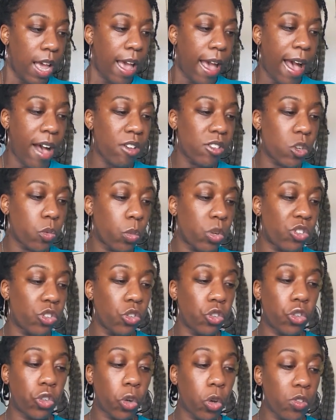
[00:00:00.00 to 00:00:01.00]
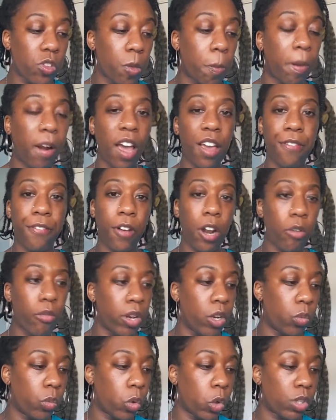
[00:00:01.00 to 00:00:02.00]
Housing was in short supply
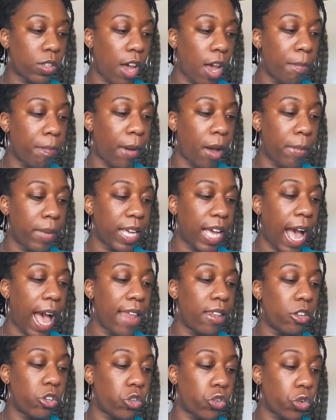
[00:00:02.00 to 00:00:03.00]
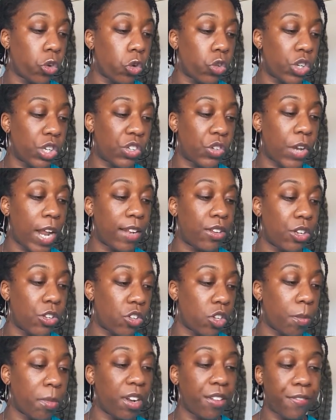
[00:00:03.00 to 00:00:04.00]
following the wartime bombing, and the shortage led to
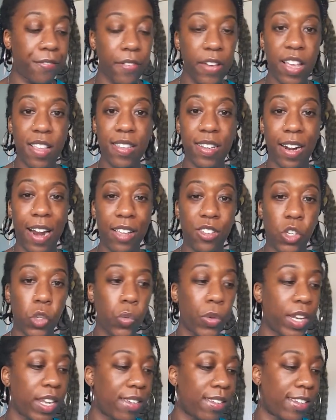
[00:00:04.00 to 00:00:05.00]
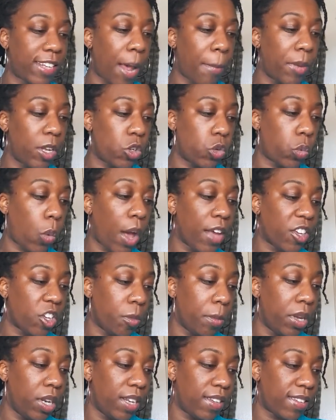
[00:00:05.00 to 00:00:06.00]
some of the first clashes with the established white
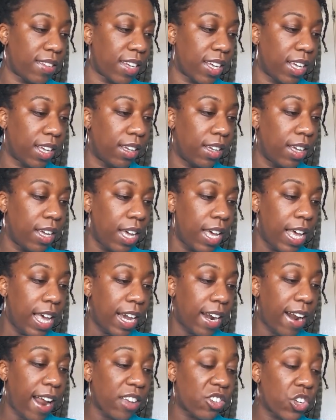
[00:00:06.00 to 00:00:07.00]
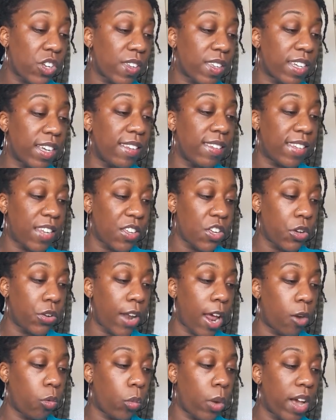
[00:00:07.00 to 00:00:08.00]
community. Clashes continued
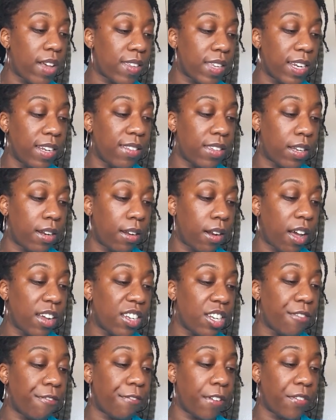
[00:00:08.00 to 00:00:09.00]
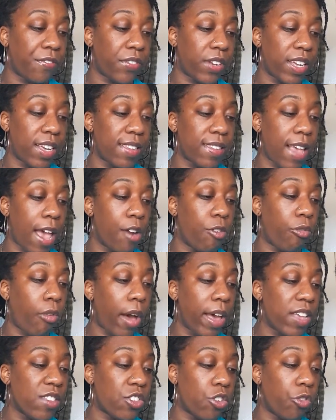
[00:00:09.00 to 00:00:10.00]
and worsened into the 1950s, and
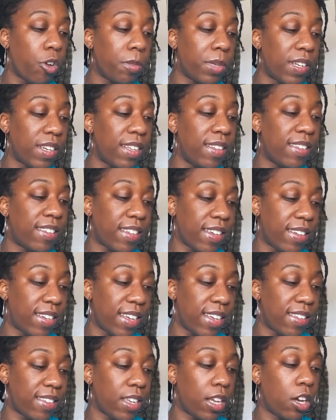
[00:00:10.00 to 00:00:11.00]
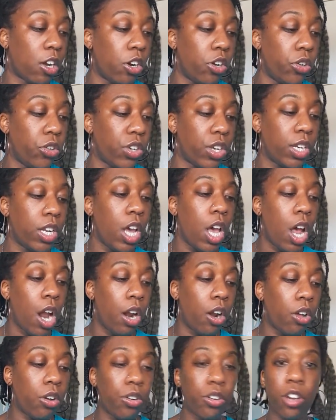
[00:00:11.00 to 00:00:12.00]
riots erupted in cities including
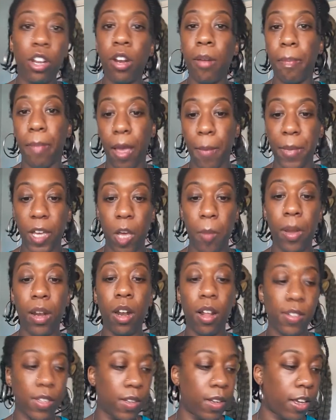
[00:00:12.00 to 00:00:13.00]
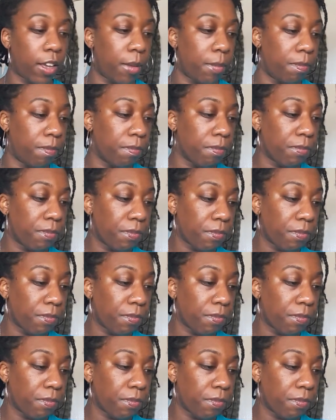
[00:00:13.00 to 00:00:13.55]
London, Birmingham and Nottingham.